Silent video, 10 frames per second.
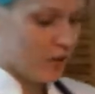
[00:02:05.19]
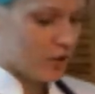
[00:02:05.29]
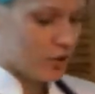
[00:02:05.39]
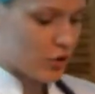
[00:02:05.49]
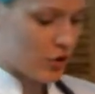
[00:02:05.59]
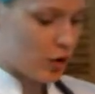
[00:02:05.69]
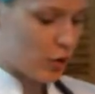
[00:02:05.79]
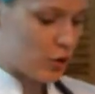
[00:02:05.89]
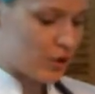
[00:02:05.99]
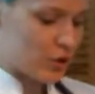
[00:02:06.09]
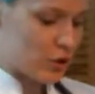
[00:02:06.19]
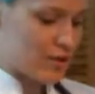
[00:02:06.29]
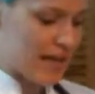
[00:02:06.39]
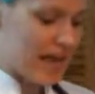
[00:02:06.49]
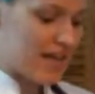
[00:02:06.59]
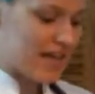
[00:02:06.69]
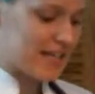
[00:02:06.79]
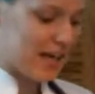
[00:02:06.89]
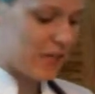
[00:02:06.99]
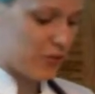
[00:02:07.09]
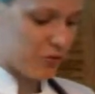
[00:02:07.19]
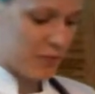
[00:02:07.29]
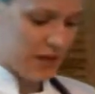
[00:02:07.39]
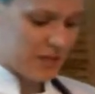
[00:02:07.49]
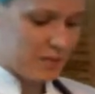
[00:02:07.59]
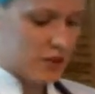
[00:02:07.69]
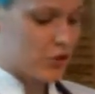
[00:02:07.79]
So you can always use any dairy replacement.